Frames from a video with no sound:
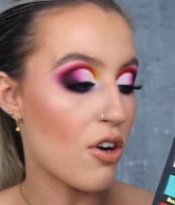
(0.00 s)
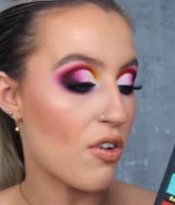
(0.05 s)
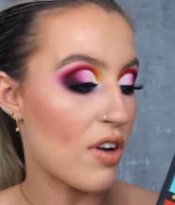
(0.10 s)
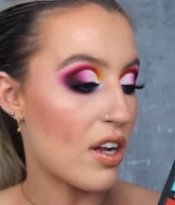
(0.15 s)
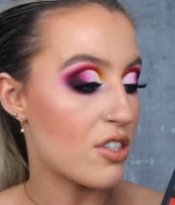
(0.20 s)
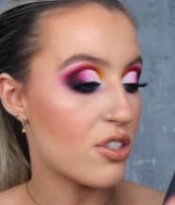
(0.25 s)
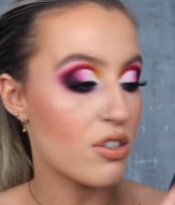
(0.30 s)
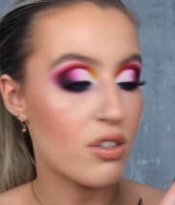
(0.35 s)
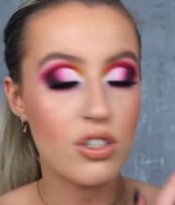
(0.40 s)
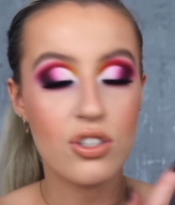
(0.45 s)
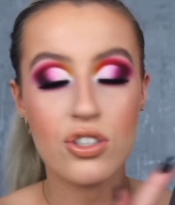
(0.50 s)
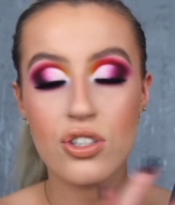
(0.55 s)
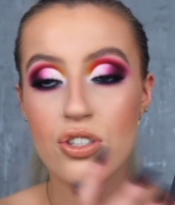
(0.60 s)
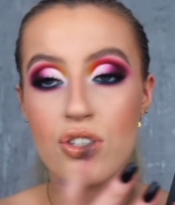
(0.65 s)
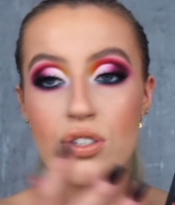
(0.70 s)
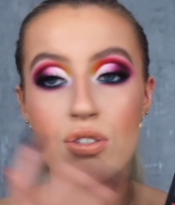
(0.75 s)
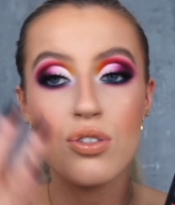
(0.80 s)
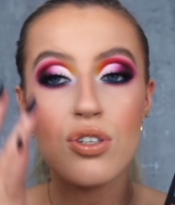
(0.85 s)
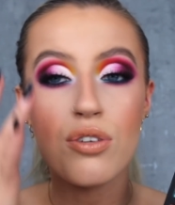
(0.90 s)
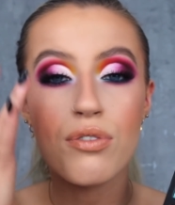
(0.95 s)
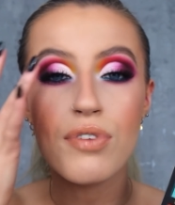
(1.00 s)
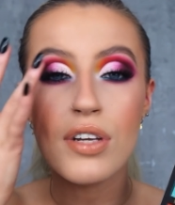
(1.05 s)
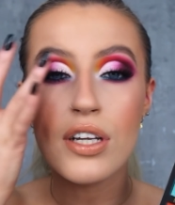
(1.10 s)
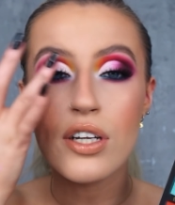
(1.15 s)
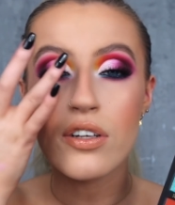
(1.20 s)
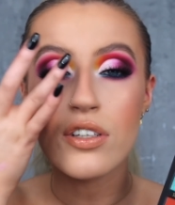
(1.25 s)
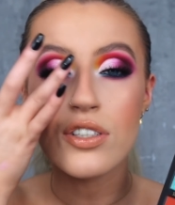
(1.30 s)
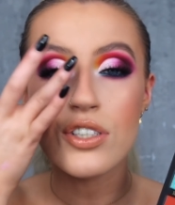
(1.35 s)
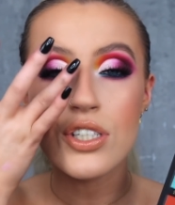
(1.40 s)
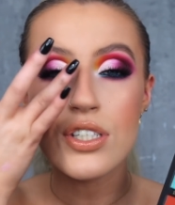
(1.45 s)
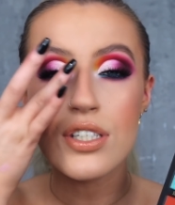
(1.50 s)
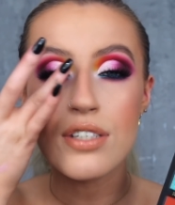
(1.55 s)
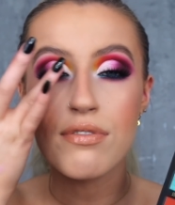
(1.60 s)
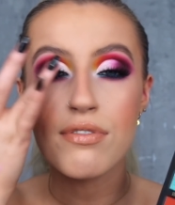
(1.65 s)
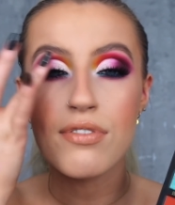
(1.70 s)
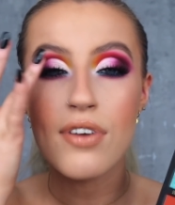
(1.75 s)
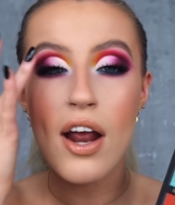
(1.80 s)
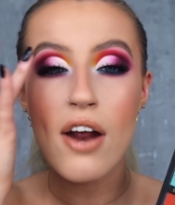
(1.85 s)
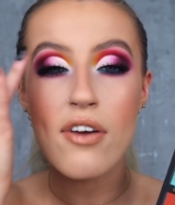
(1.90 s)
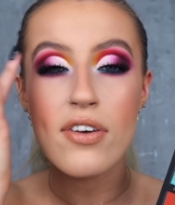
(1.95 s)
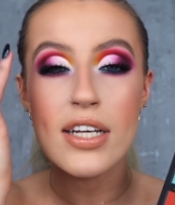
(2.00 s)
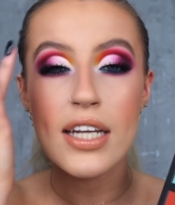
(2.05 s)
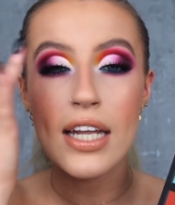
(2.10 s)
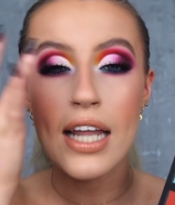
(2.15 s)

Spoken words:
or else you can just use your finger and just very